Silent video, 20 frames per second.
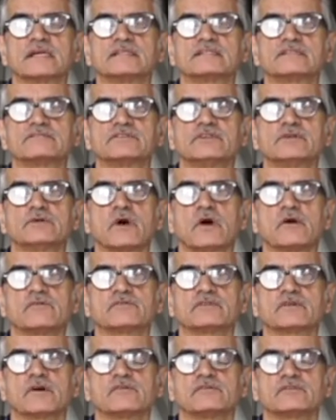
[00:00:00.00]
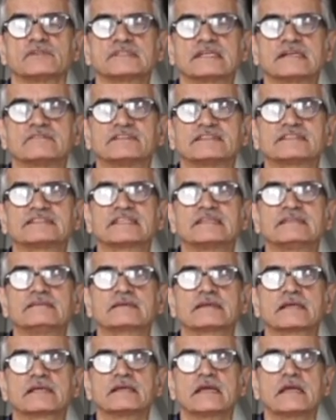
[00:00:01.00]
a view of a
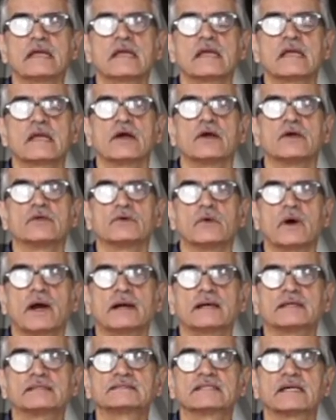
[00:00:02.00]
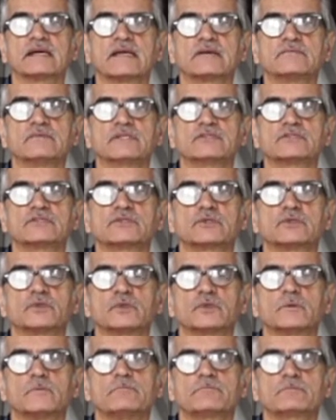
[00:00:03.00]
scenery, your eyes are able
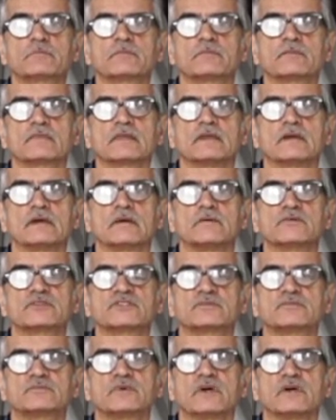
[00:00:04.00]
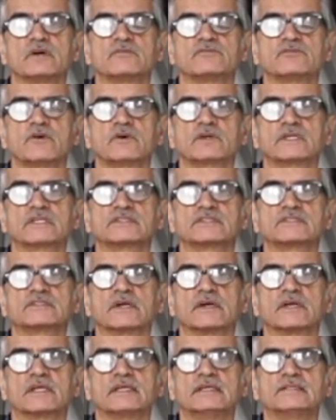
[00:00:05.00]
to focus,
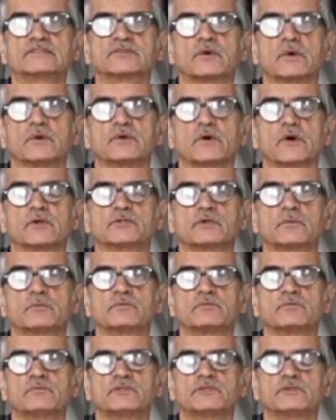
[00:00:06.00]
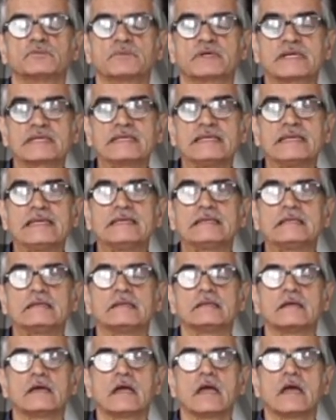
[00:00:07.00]
at least, or to bring
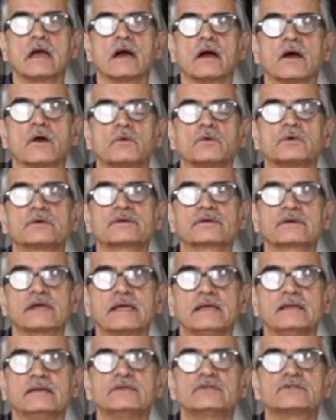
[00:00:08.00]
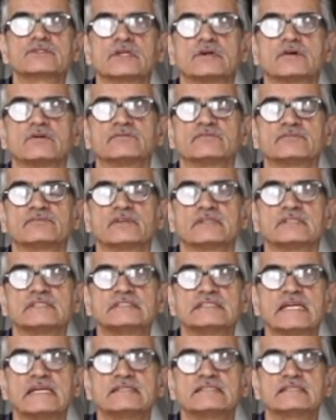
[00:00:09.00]
in a whole range of
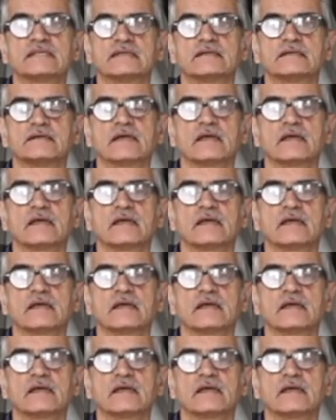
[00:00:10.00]
data,